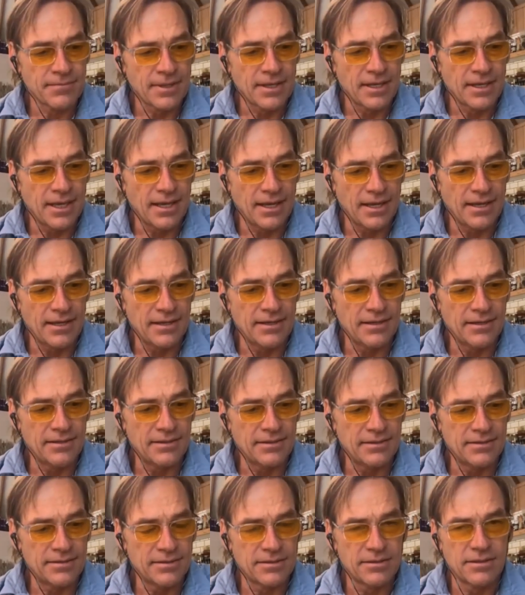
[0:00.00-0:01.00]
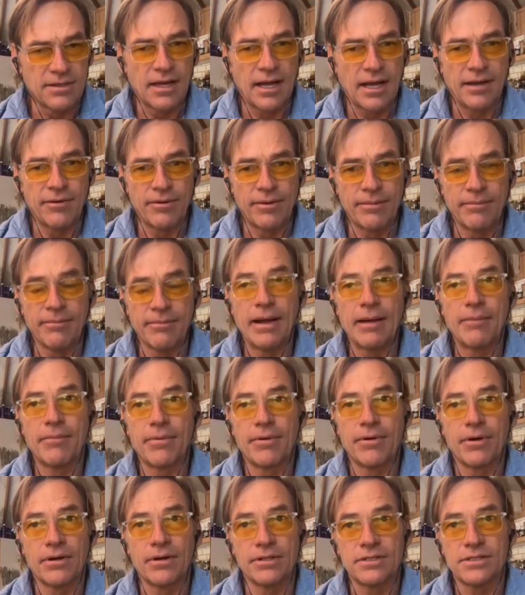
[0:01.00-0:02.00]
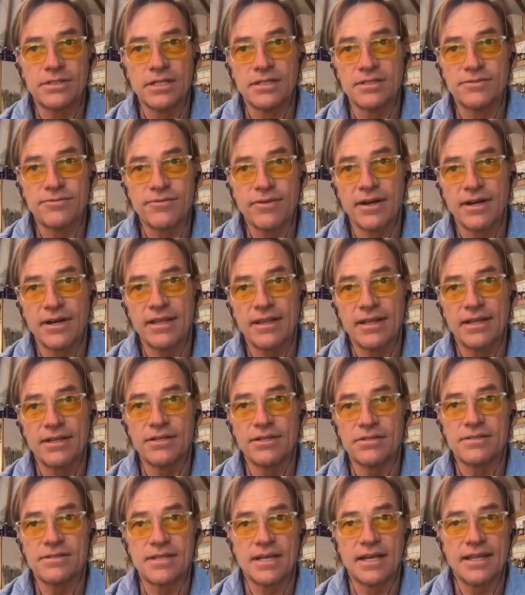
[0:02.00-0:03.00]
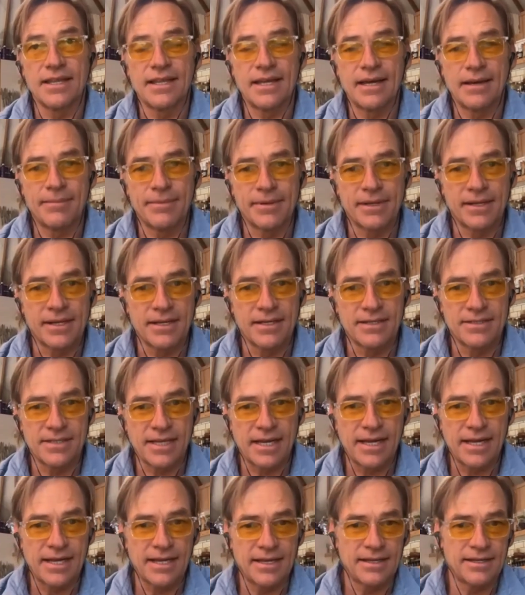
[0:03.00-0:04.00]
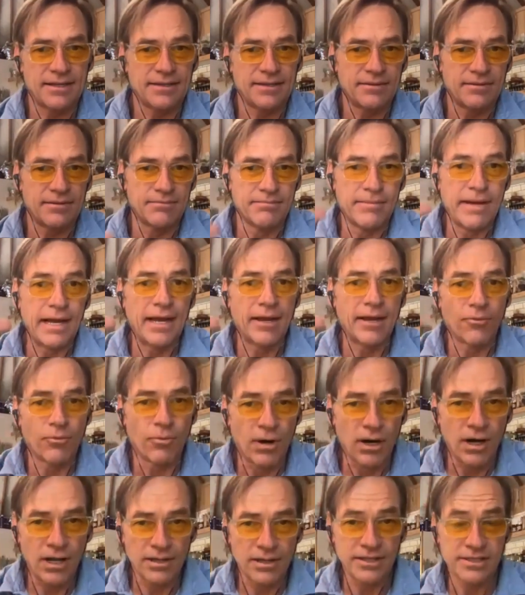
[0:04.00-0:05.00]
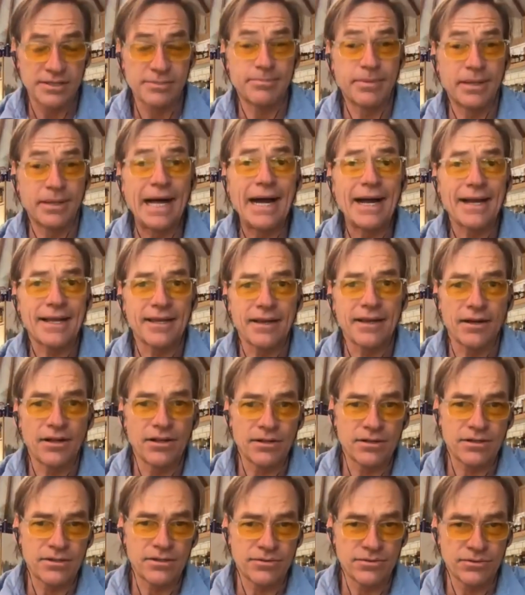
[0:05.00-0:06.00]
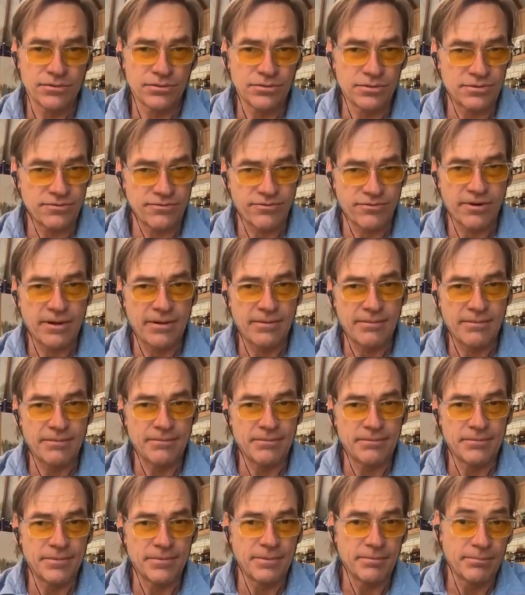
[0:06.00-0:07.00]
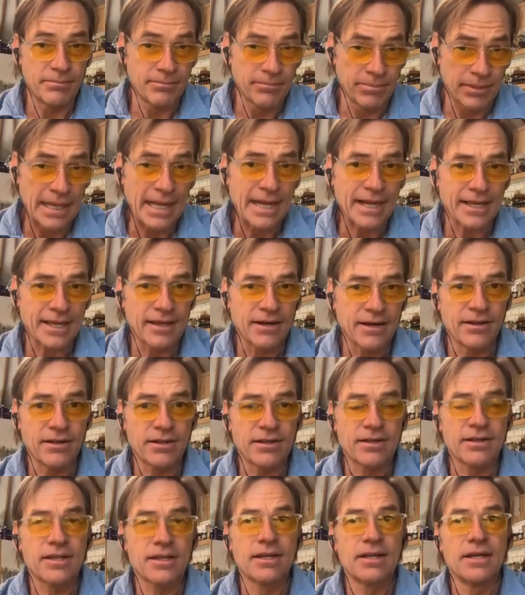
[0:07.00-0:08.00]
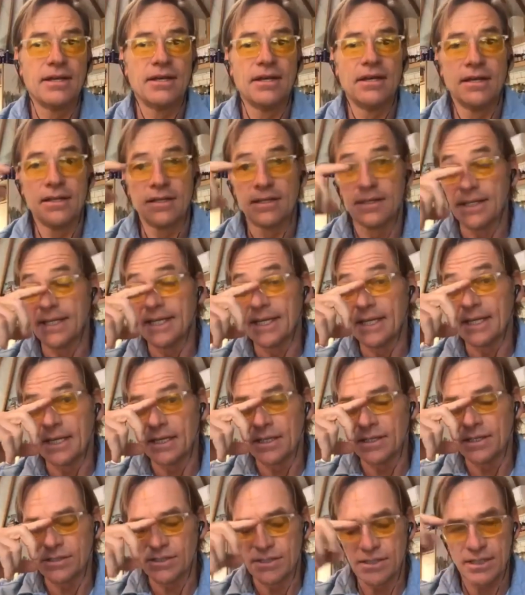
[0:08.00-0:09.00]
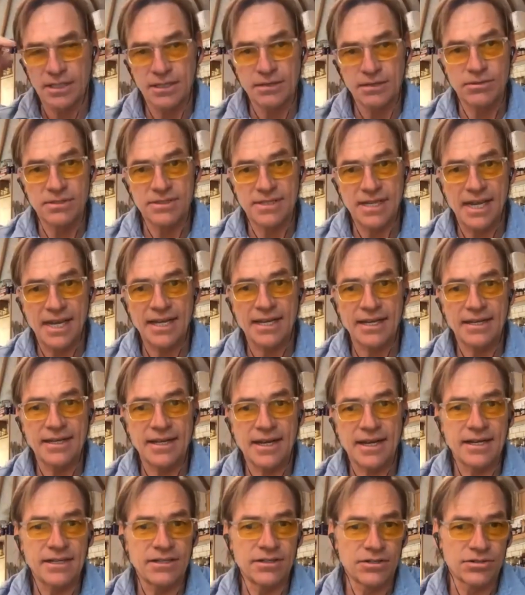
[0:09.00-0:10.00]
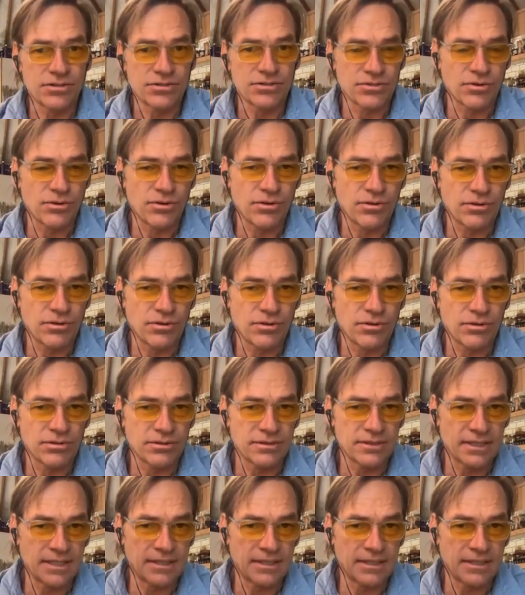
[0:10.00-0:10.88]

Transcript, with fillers: And I remember, it's funny that you say that, because I met Wallace Black Elk, who's from Black Elk lineage, and he was 89 years old, and